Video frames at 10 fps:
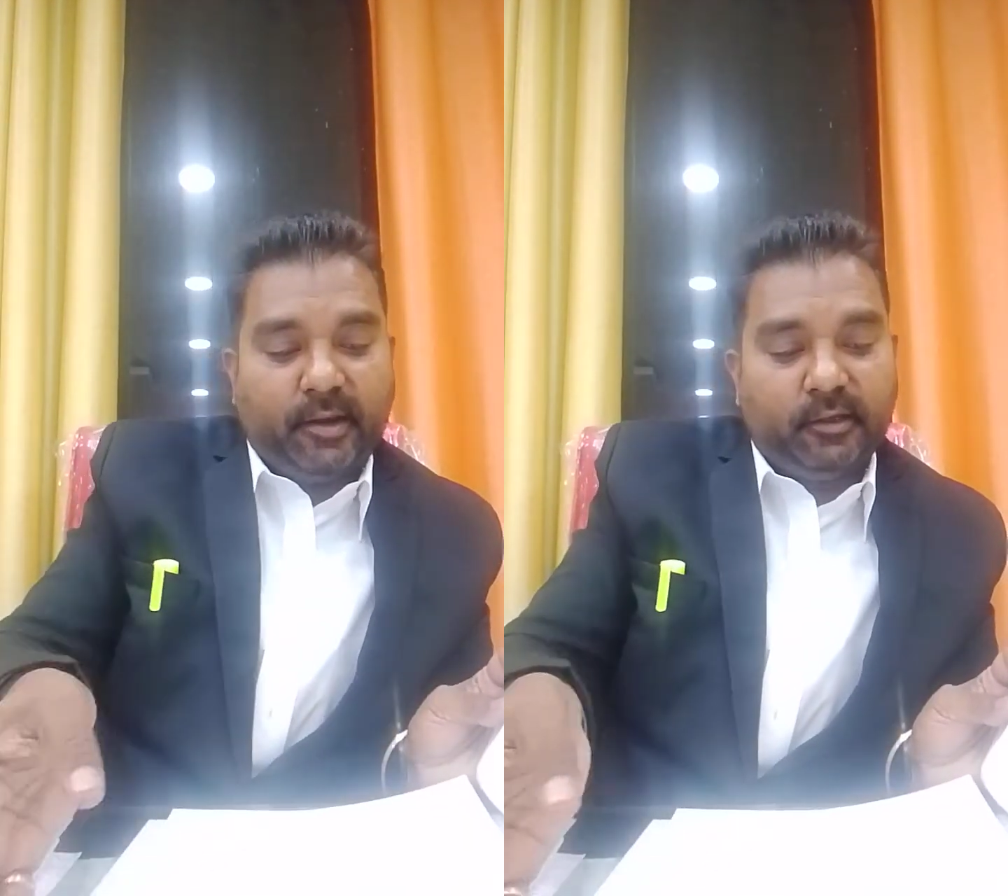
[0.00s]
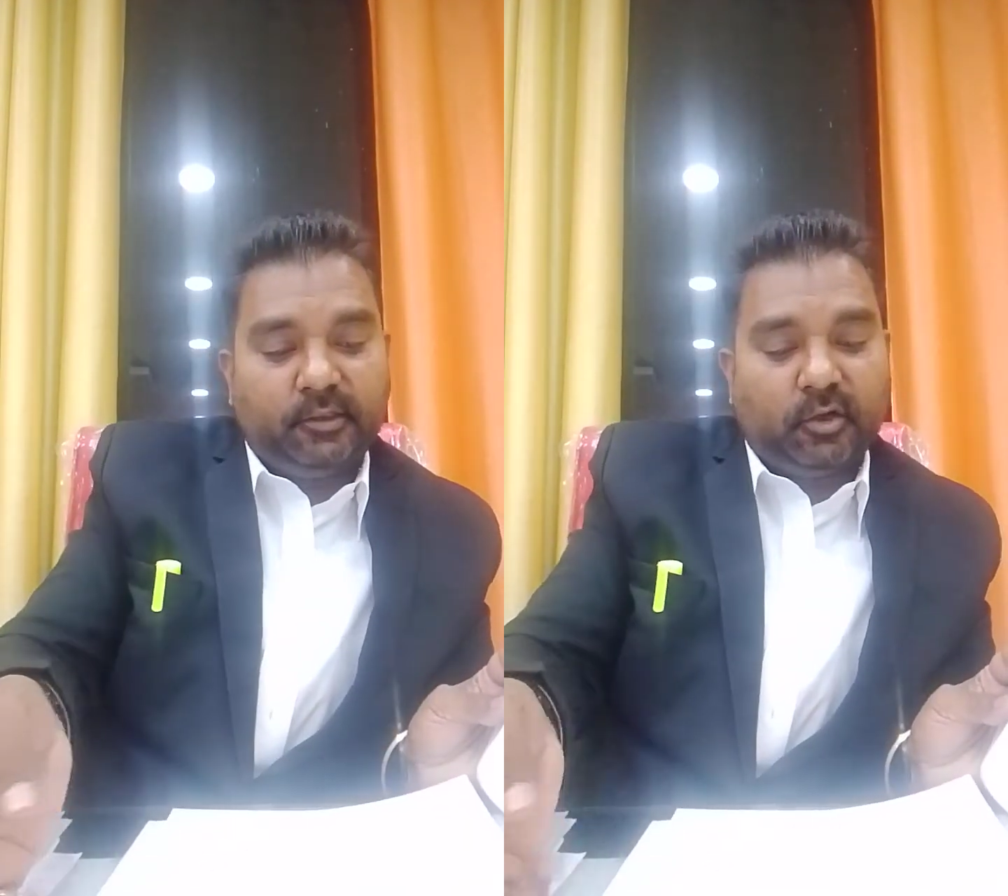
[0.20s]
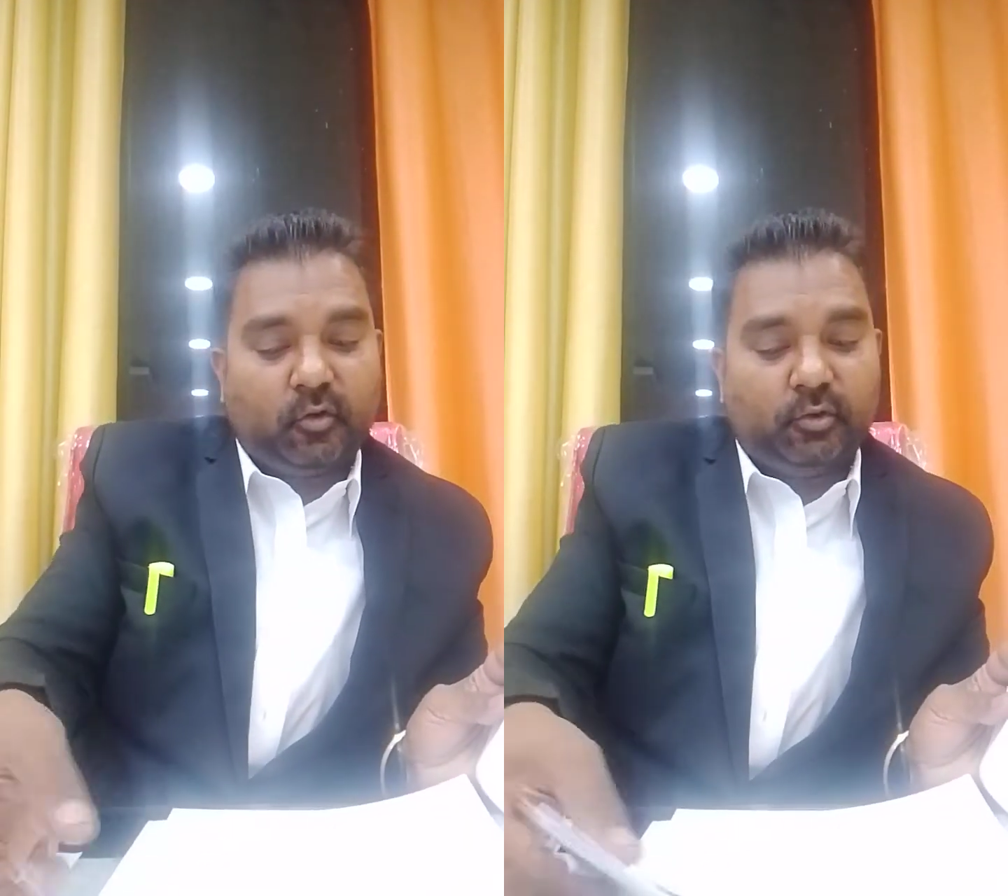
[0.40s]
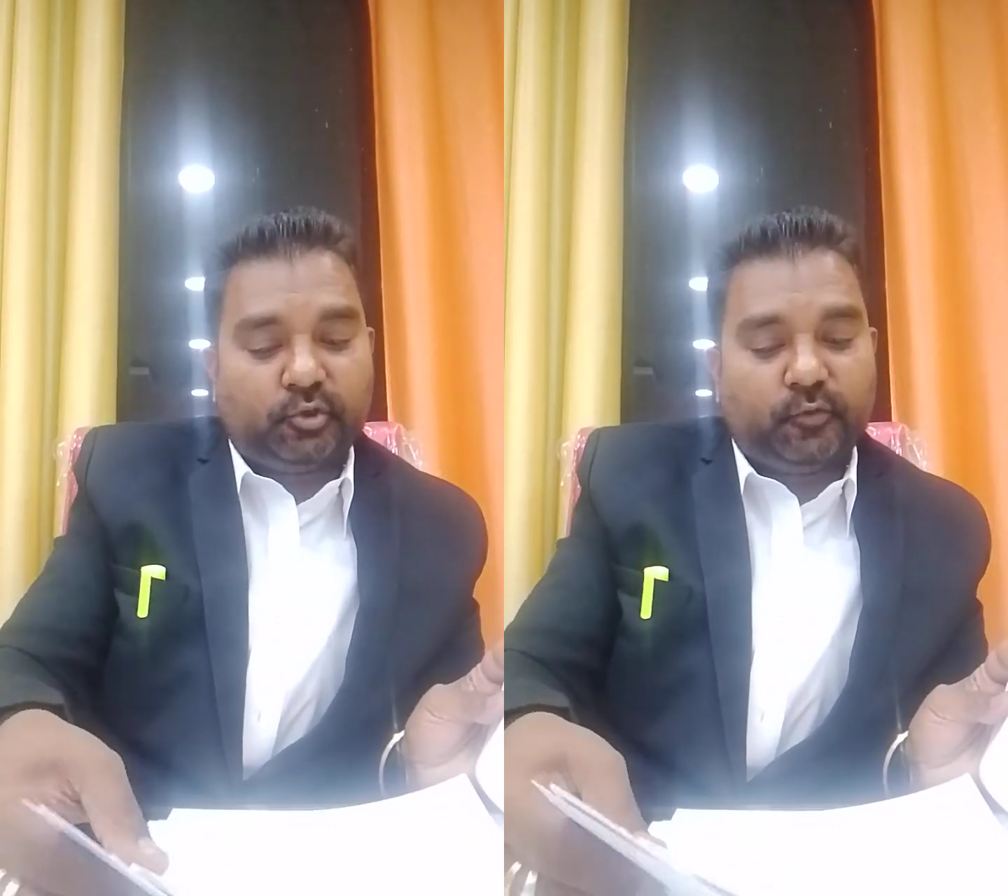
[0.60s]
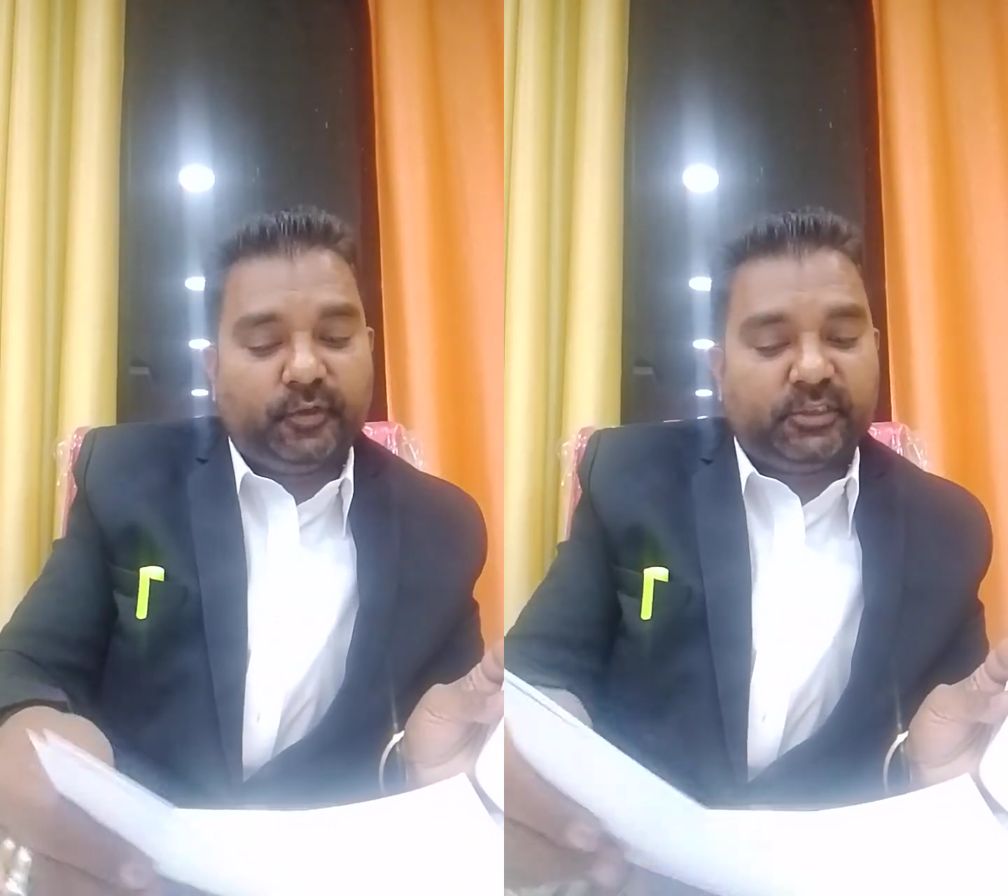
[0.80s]
another
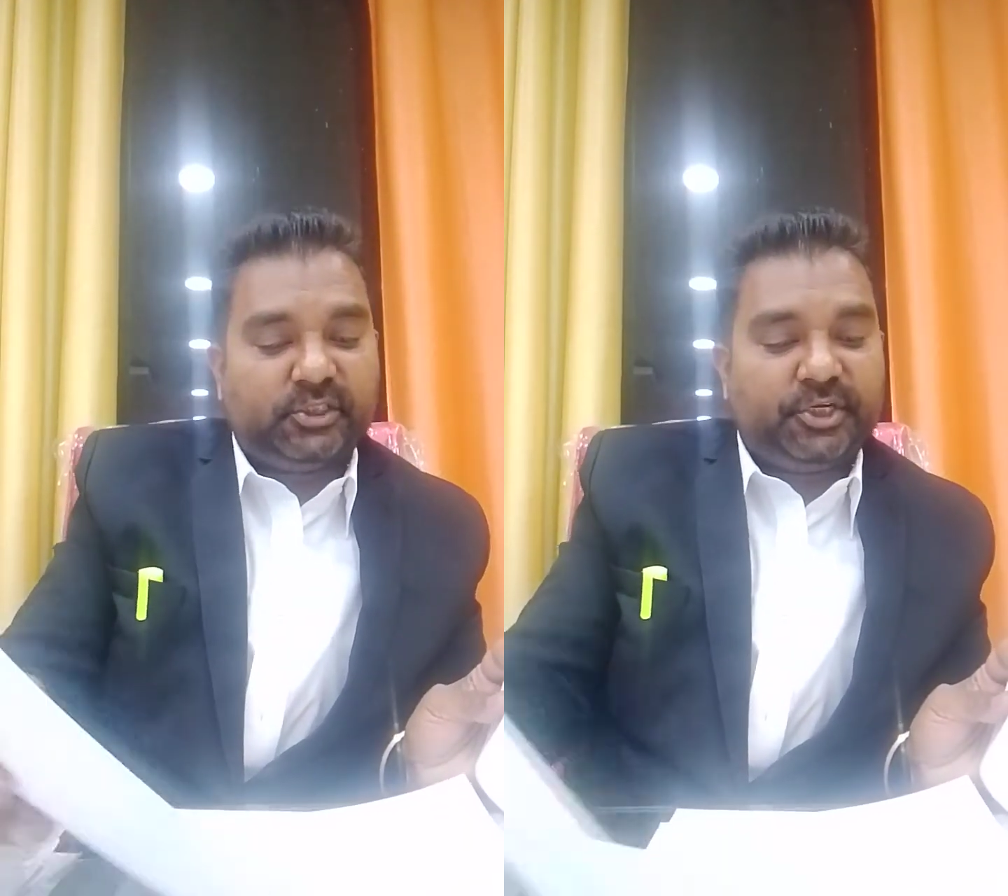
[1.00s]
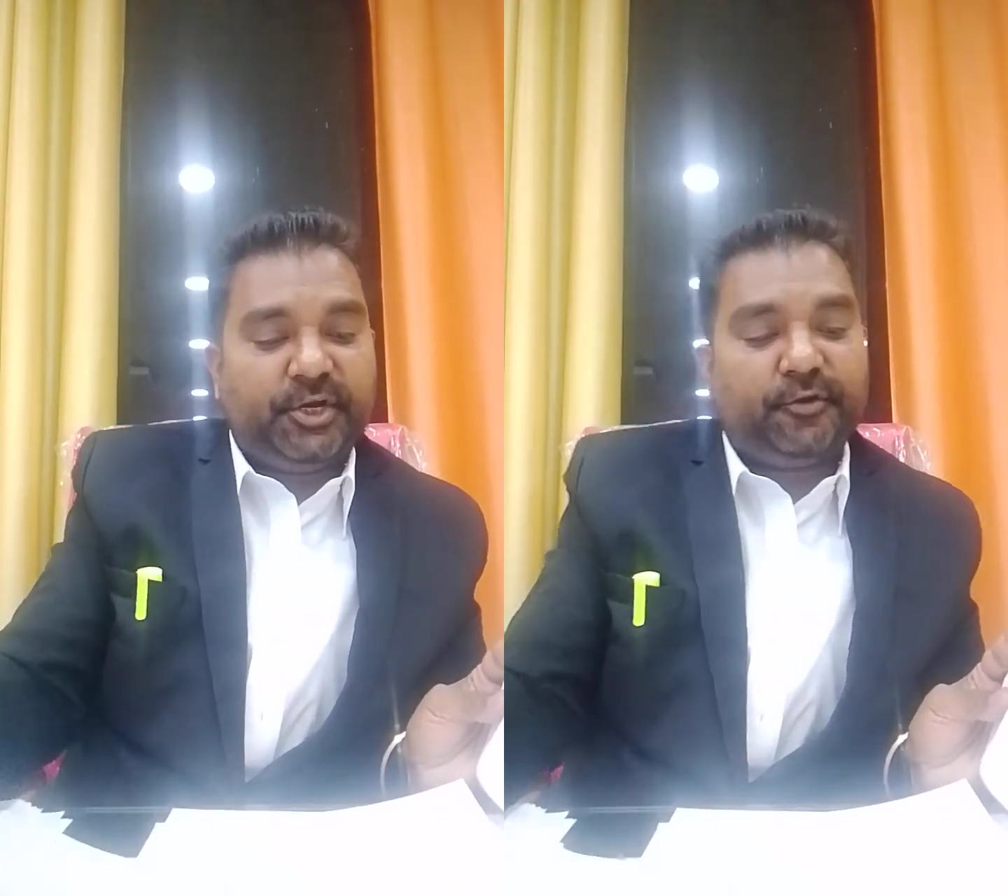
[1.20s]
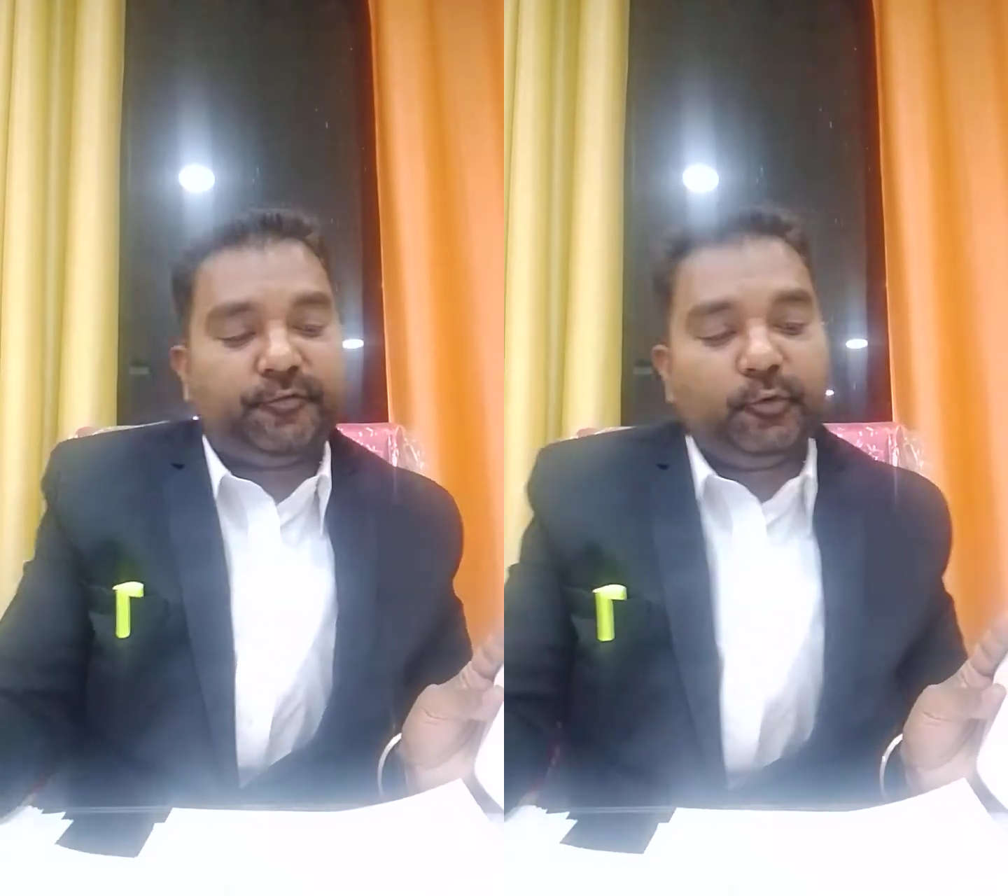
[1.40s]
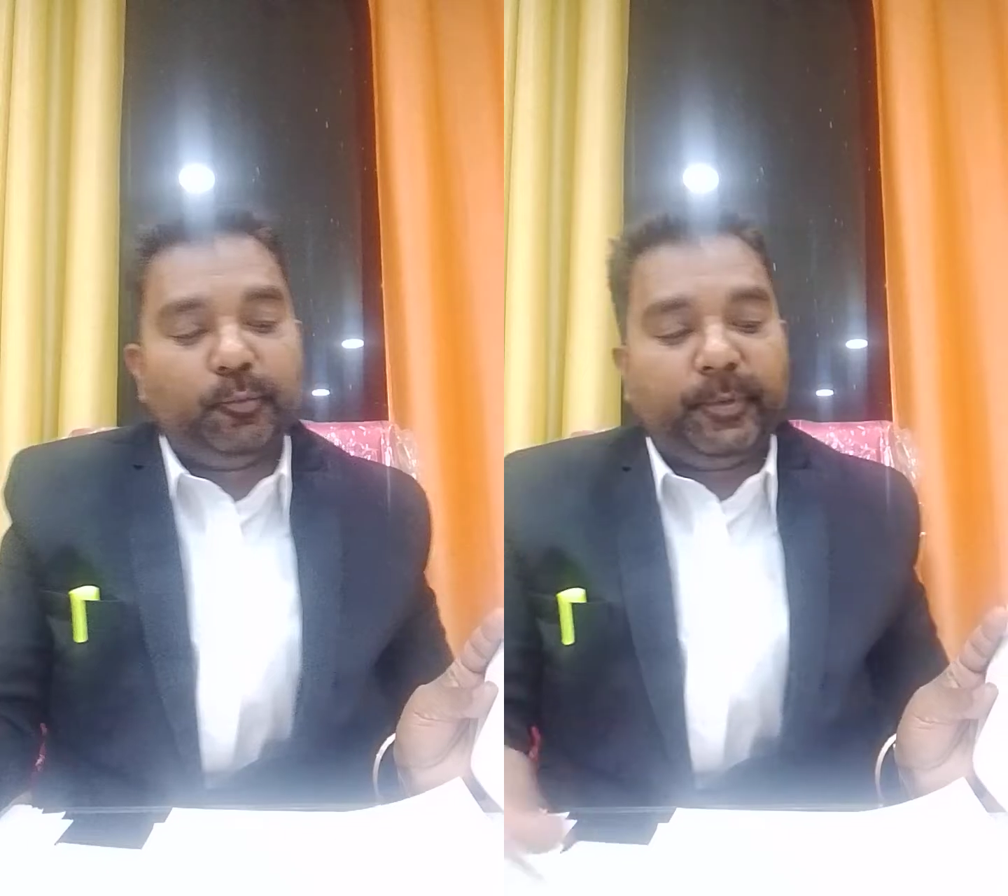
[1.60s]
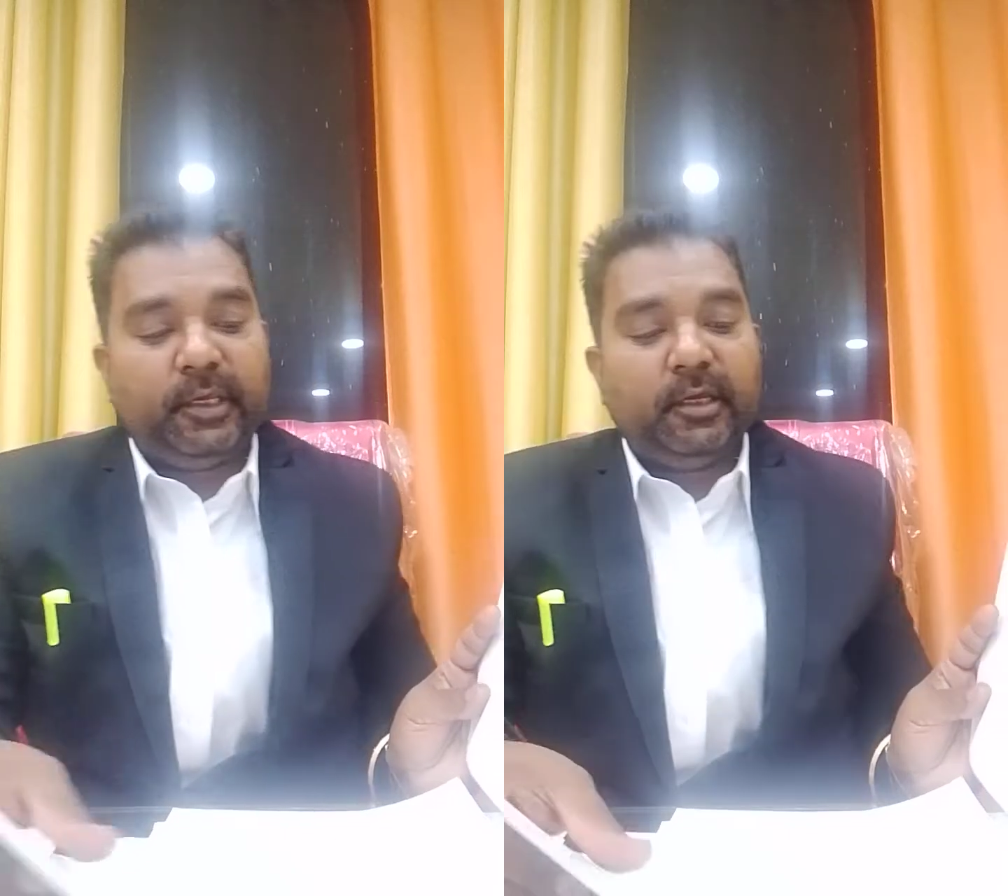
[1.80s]
also versus State of UP,